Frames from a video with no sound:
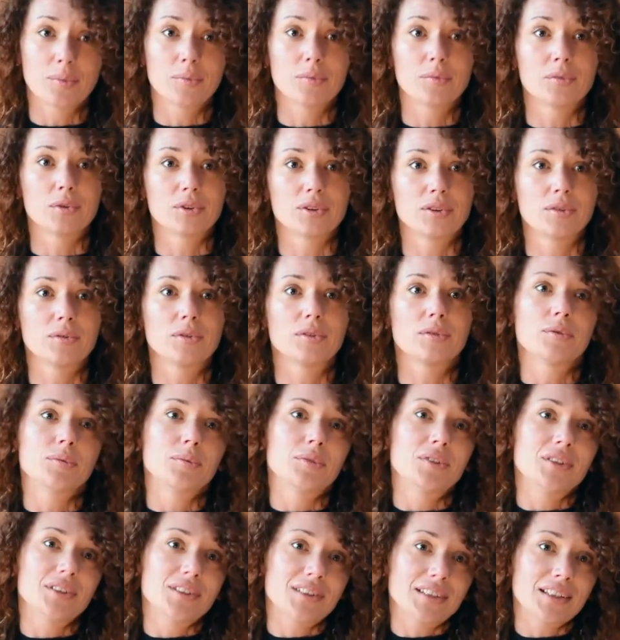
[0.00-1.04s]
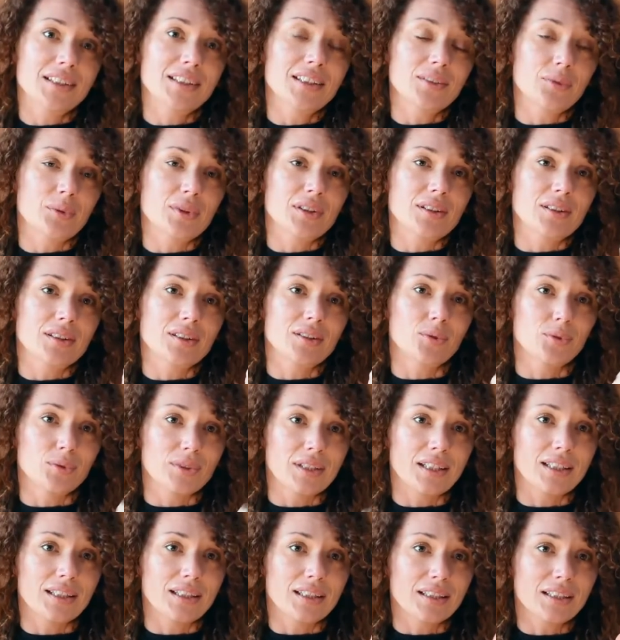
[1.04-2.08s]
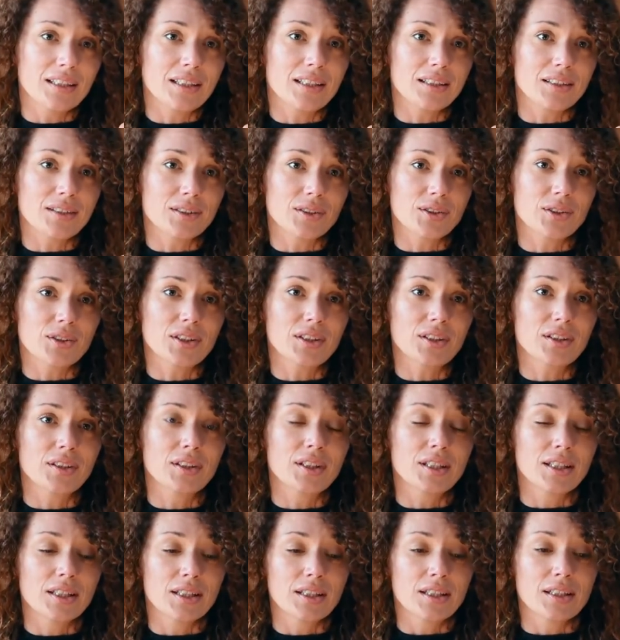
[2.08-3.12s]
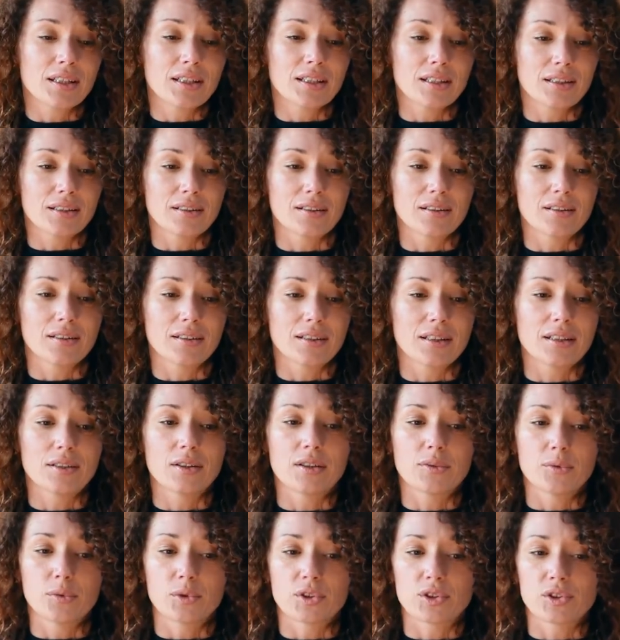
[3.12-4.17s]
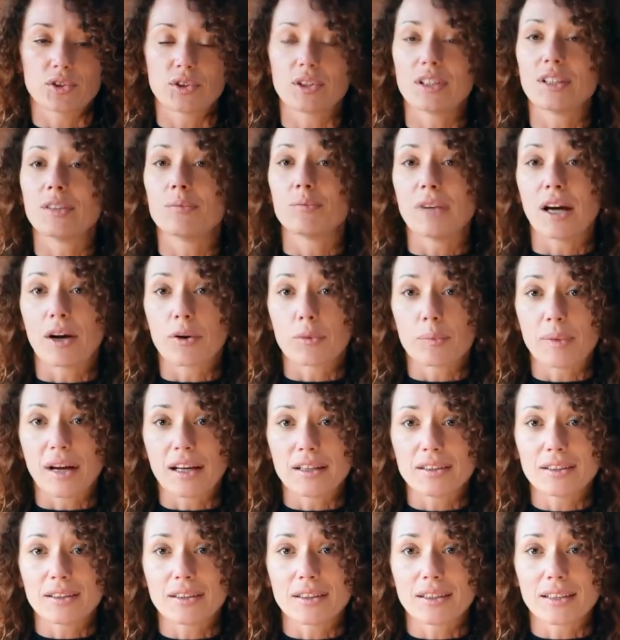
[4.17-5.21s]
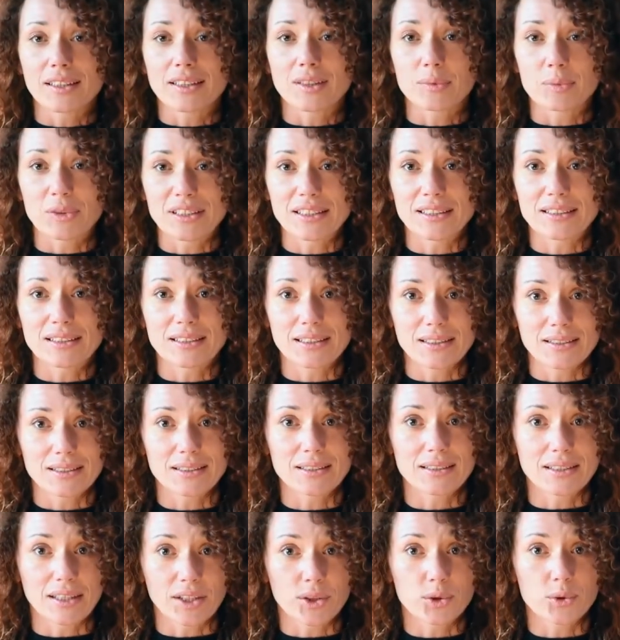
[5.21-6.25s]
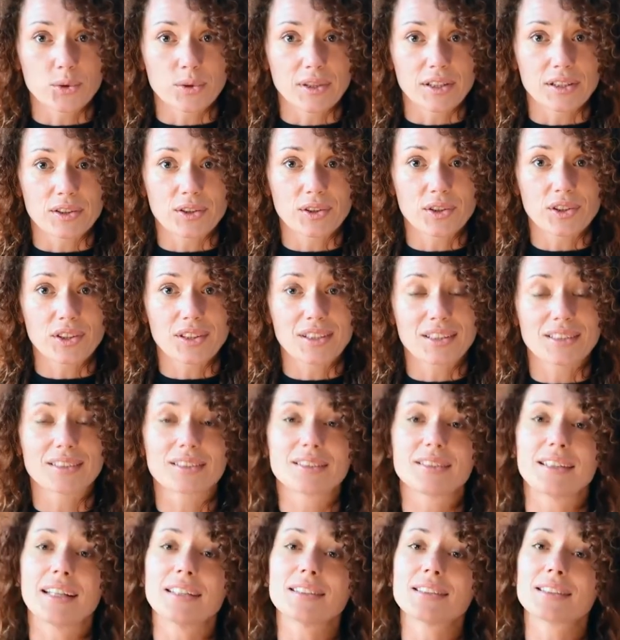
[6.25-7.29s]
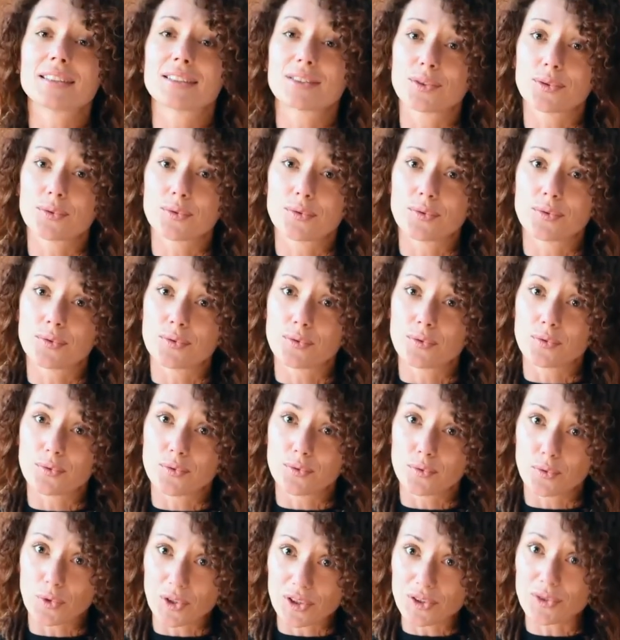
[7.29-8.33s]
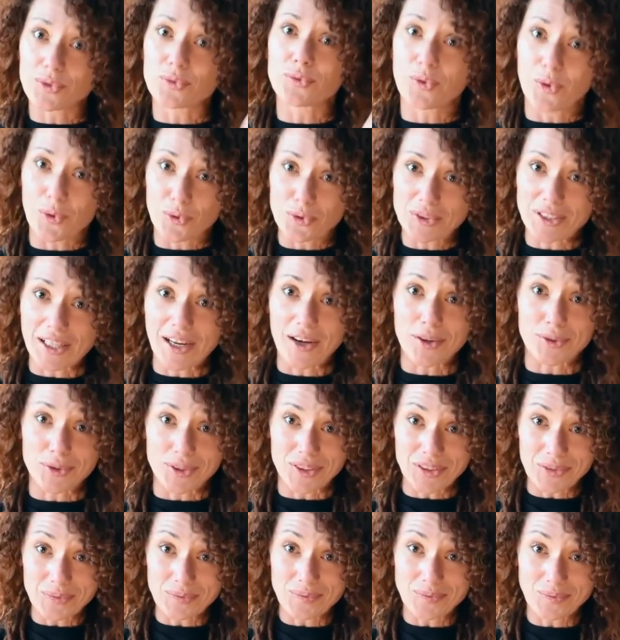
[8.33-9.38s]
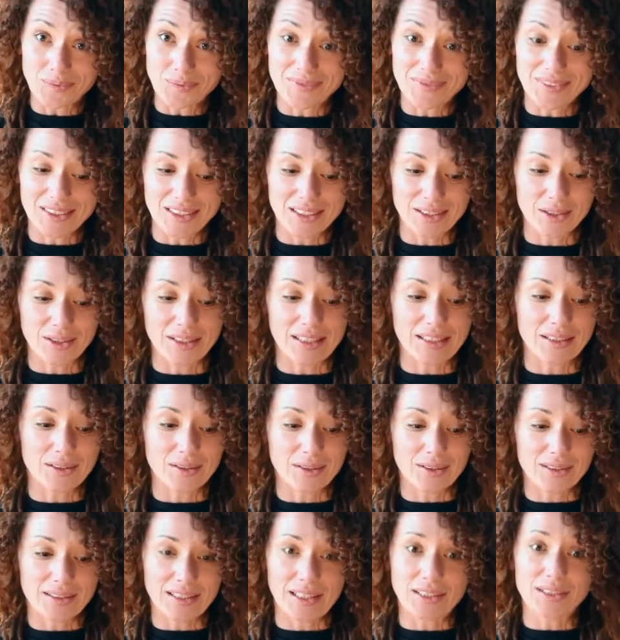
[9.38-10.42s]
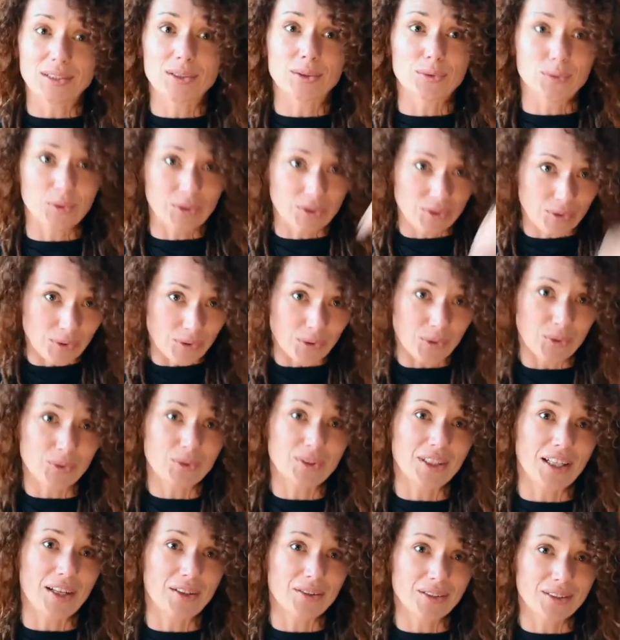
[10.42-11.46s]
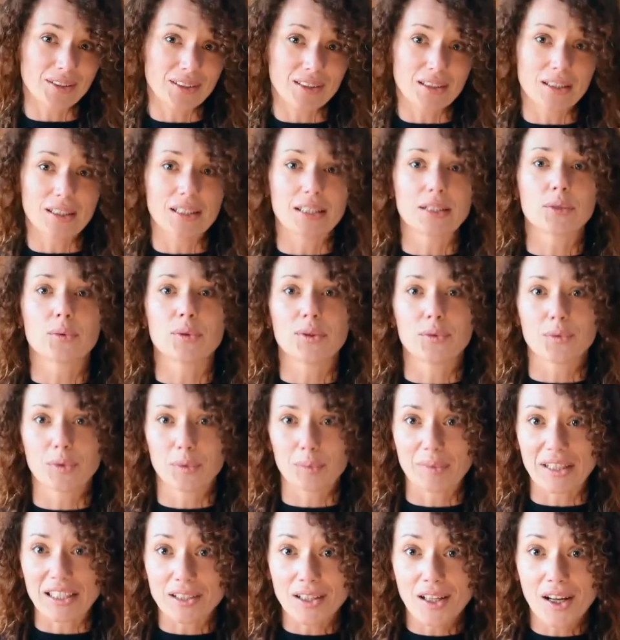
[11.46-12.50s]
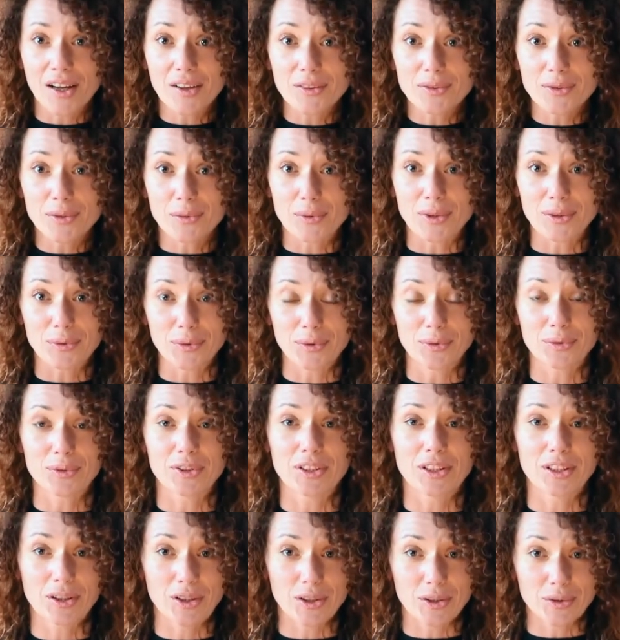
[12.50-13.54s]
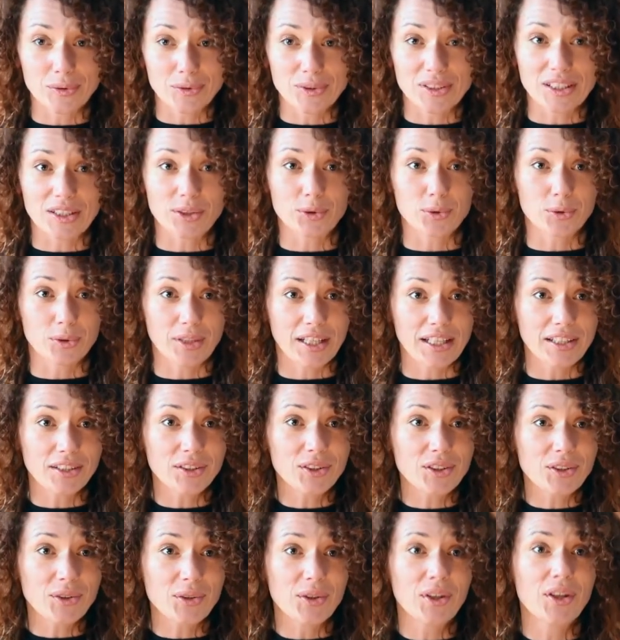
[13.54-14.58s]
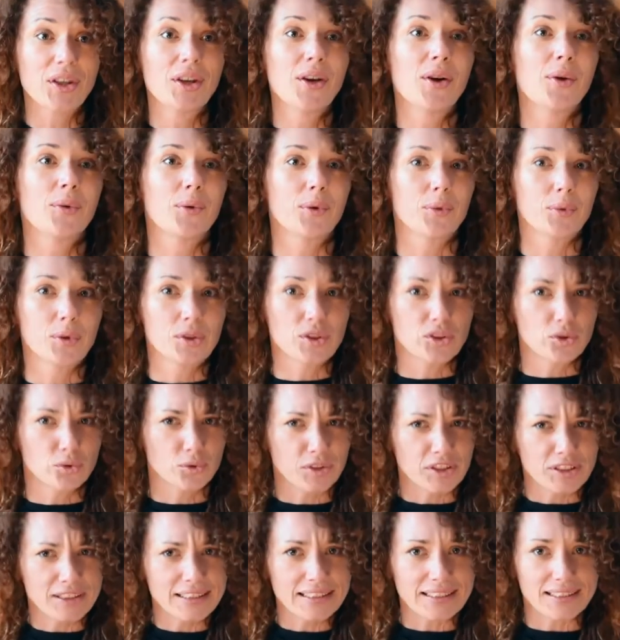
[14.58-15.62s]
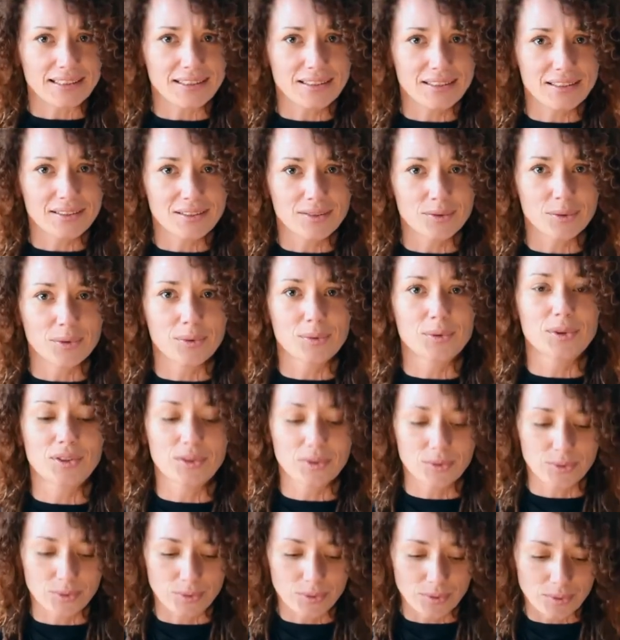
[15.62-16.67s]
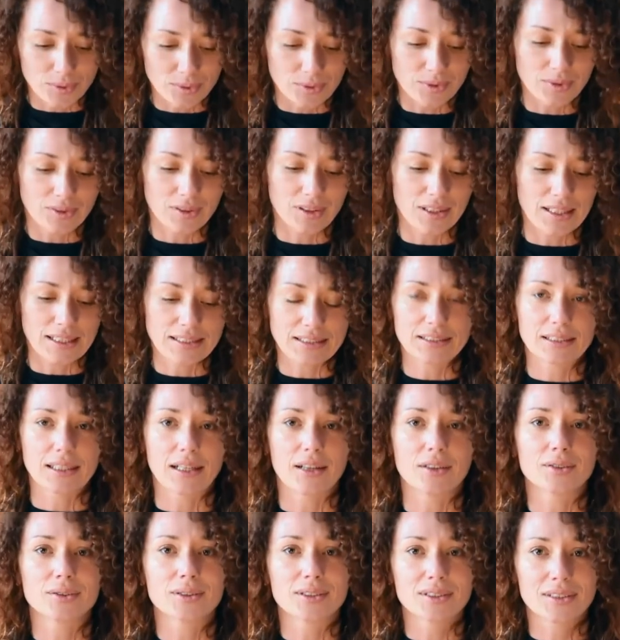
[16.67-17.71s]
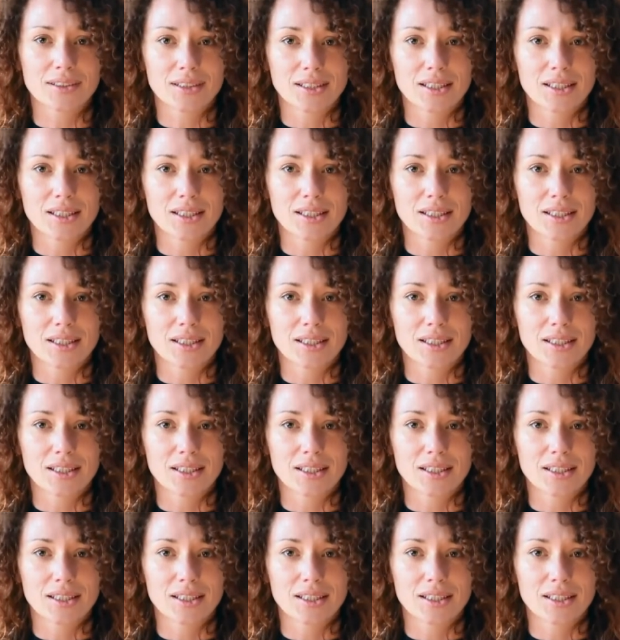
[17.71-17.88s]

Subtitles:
But the thing with the Kundalini energy, which in our body expresses as a sexual energy, it tends to want to flow down. It tends to want to go down. Like when we make love, when we feel a lot of sexual energy, we want to release, we want to let it out.